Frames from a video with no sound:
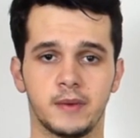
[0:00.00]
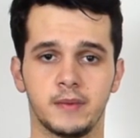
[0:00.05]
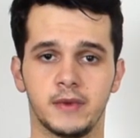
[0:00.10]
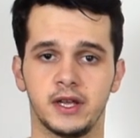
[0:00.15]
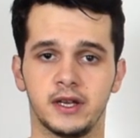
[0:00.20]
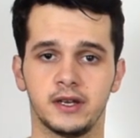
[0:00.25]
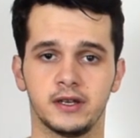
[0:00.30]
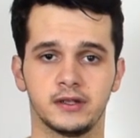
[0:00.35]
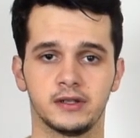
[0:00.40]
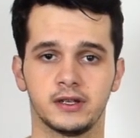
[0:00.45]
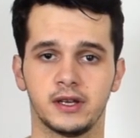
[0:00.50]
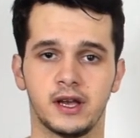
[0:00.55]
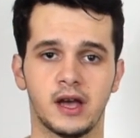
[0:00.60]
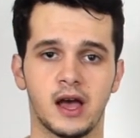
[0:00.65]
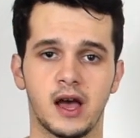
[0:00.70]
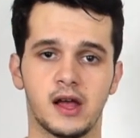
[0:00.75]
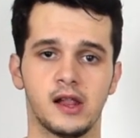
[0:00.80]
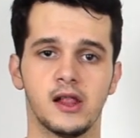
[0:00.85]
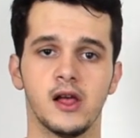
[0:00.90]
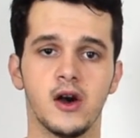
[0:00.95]
I mean,
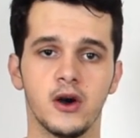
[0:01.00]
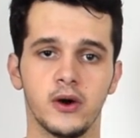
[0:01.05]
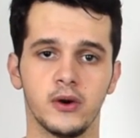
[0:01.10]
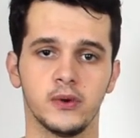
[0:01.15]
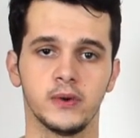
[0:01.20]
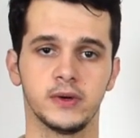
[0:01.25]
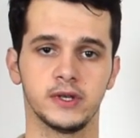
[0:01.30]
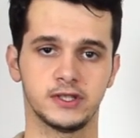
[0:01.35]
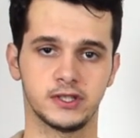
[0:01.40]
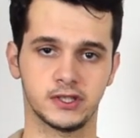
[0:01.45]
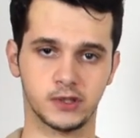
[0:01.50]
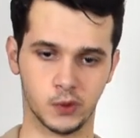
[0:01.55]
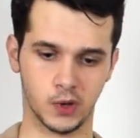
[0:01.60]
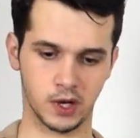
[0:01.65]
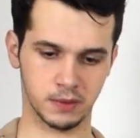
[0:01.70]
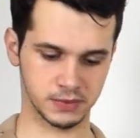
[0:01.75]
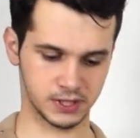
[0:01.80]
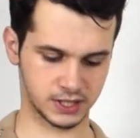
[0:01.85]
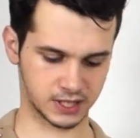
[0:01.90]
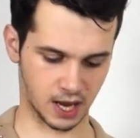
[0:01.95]
hello, it
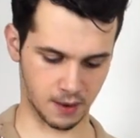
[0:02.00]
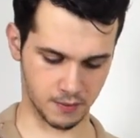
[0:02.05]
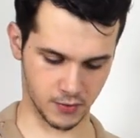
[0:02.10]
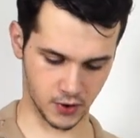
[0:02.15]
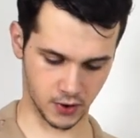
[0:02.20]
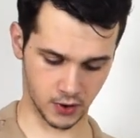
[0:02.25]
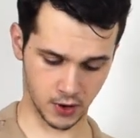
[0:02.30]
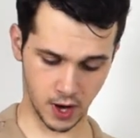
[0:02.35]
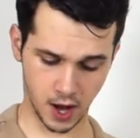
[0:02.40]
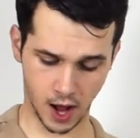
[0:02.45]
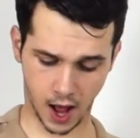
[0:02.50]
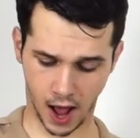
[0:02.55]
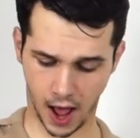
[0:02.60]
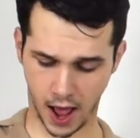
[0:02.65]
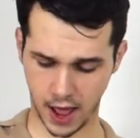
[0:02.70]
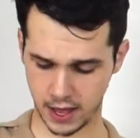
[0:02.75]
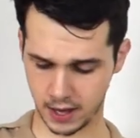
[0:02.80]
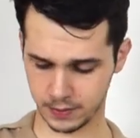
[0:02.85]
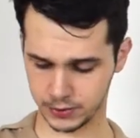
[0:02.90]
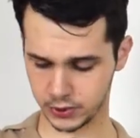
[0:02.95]
screams summer.
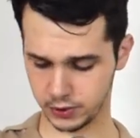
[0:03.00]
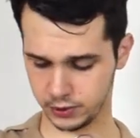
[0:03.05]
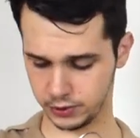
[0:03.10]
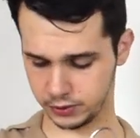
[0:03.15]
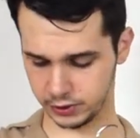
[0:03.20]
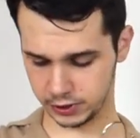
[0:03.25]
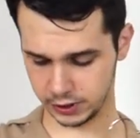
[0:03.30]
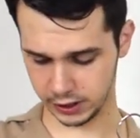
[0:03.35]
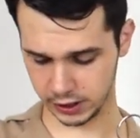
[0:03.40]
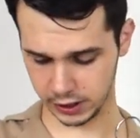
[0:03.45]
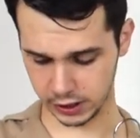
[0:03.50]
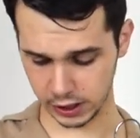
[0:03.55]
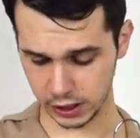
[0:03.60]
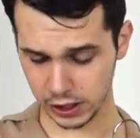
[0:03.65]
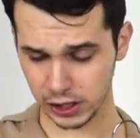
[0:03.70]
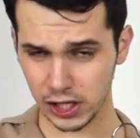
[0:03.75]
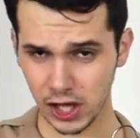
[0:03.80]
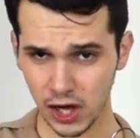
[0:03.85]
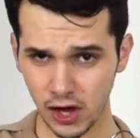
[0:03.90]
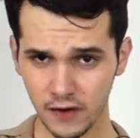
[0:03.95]
I absolutely
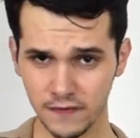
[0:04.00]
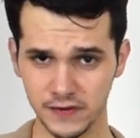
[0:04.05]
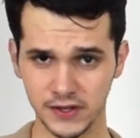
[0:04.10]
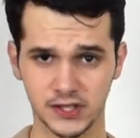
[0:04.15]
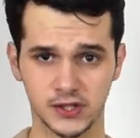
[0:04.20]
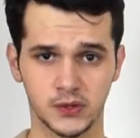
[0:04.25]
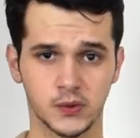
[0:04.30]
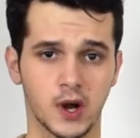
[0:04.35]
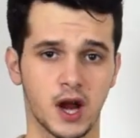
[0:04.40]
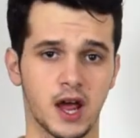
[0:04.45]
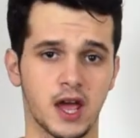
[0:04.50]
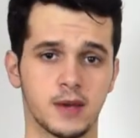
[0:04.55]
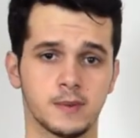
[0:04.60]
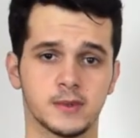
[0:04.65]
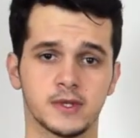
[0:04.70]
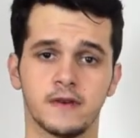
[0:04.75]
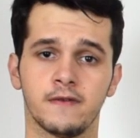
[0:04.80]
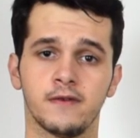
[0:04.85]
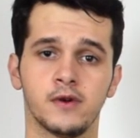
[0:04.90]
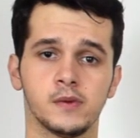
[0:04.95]
love the
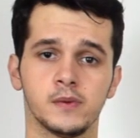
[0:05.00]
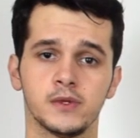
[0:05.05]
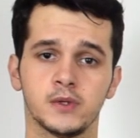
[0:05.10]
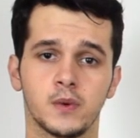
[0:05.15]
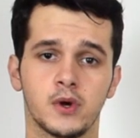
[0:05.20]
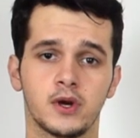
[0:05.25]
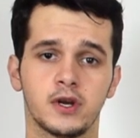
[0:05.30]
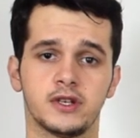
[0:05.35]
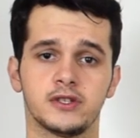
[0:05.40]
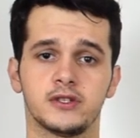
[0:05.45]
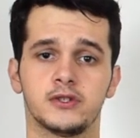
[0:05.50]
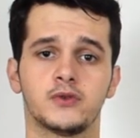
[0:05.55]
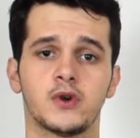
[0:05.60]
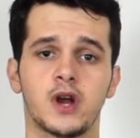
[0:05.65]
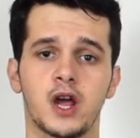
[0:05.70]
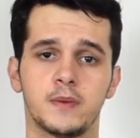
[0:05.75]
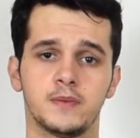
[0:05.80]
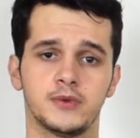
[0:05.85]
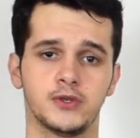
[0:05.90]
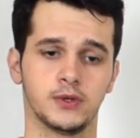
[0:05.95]
stripes. I've always wanted a
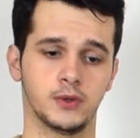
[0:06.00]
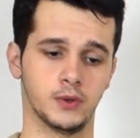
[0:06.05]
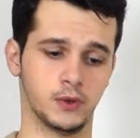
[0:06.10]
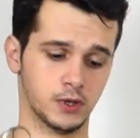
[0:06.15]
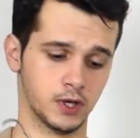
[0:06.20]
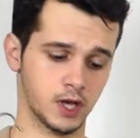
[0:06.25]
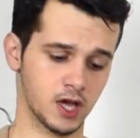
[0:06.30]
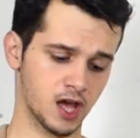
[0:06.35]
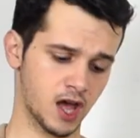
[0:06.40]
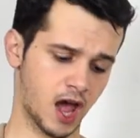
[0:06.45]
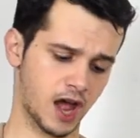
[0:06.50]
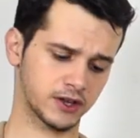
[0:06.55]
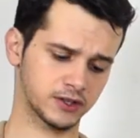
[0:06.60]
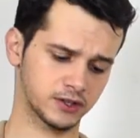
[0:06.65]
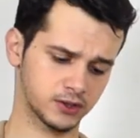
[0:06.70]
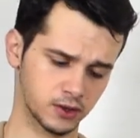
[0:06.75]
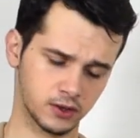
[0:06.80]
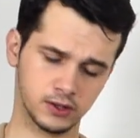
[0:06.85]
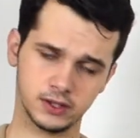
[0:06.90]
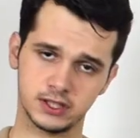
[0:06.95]
striped suit. I
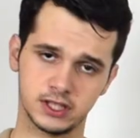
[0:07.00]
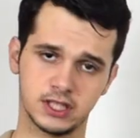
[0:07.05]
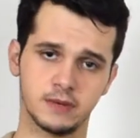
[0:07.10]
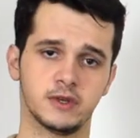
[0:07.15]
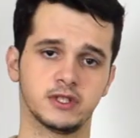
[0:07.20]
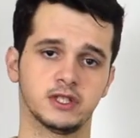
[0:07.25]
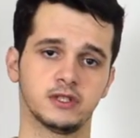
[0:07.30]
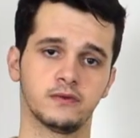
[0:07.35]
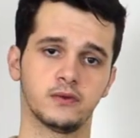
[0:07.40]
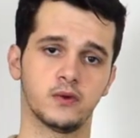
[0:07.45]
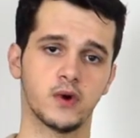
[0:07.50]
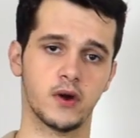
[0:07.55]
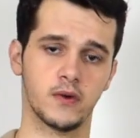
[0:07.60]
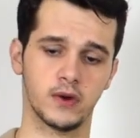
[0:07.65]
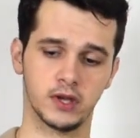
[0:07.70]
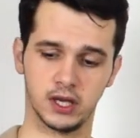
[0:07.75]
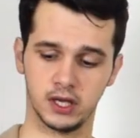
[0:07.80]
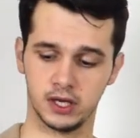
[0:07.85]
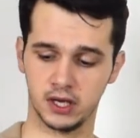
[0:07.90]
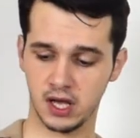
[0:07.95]
could totally see myself
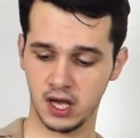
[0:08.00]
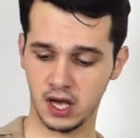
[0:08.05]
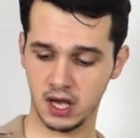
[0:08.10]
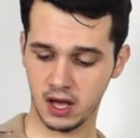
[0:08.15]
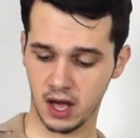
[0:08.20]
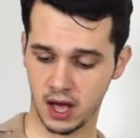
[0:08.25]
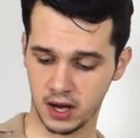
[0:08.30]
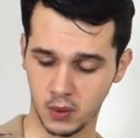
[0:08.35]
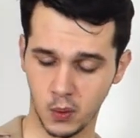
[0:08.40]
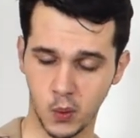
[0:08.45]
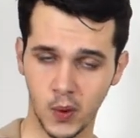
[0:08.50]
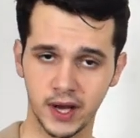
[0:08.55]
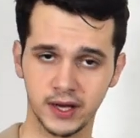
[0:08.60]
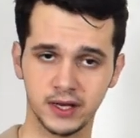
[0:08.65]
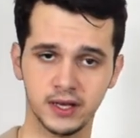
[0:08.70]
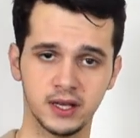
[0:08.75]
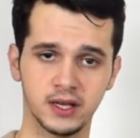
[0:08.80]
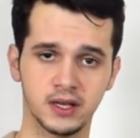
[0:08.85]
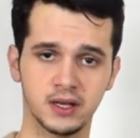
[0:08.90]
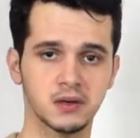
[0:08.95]
wearing it at a
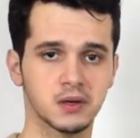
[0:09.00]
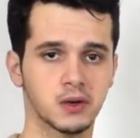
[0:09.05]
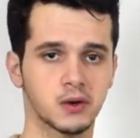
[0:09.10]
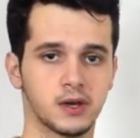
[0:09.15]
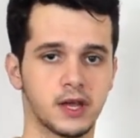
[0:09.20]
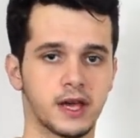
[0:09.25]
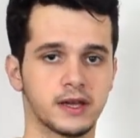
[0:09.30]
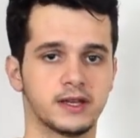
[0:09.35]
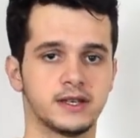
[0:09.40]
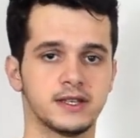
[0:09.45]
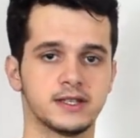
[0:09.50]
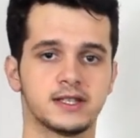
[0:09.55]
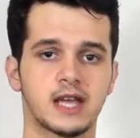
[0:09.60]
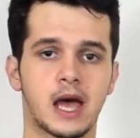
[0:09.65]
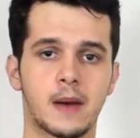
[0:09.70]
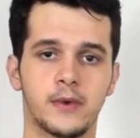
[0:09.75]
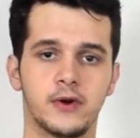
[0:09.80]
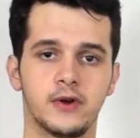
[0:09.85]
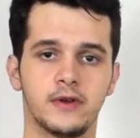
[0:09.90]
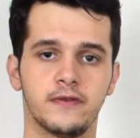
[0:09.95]
wedding or like in a summer